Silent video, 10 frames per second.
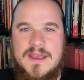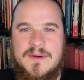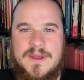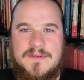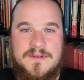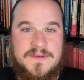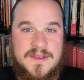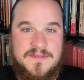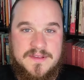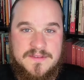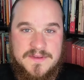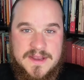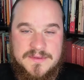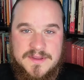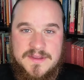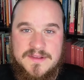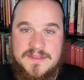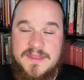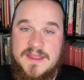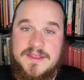We have our five sense faculties,
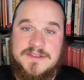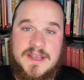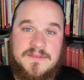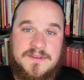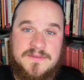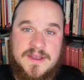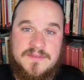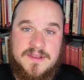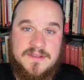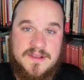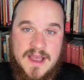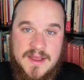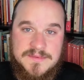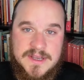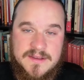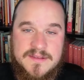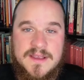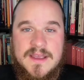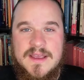and they each have their five sense objects.